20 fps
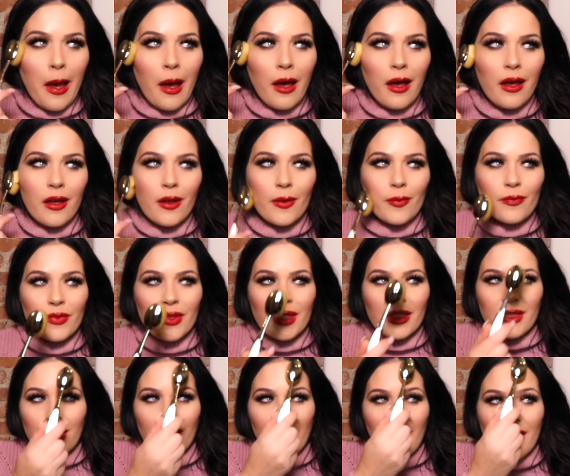Um,
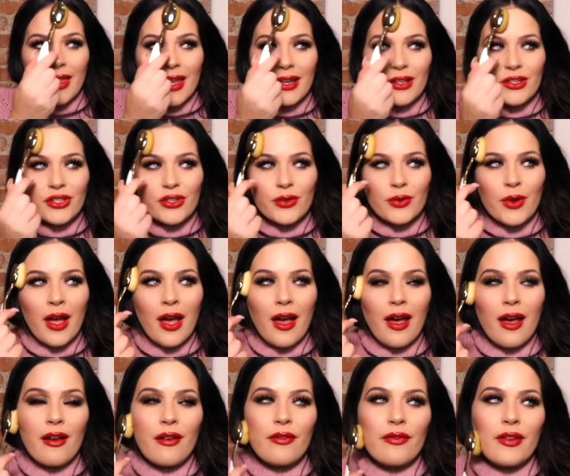and they do
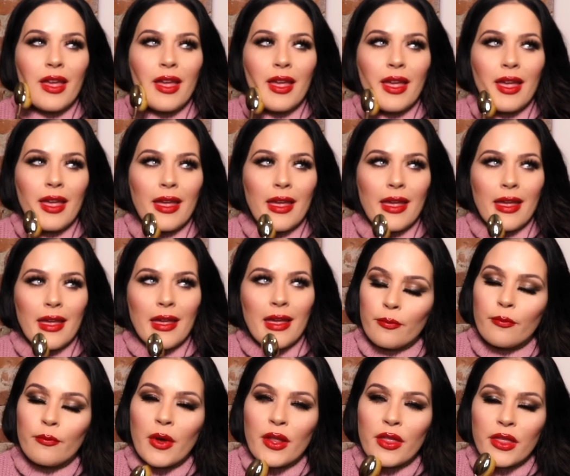have a
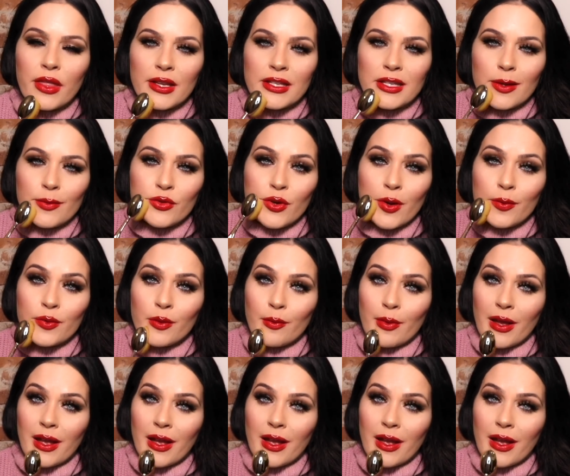monthly subscription